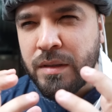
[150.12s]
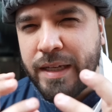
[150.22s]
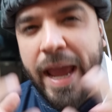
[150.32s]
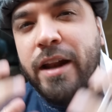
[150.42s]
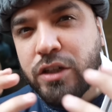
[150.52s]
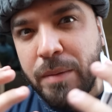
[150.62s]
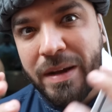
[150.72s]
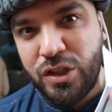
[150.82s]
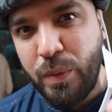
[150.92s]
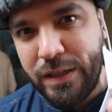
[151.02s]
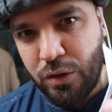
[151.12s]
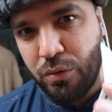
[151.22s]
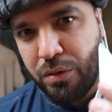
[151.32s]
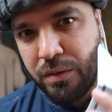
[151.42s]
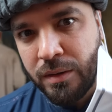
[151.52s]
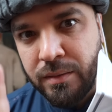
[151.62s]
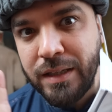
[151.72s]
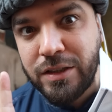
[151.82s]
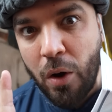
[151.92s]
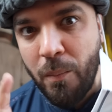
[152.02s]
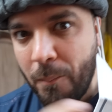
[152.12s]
Cater to my sweet tooth. Let's go.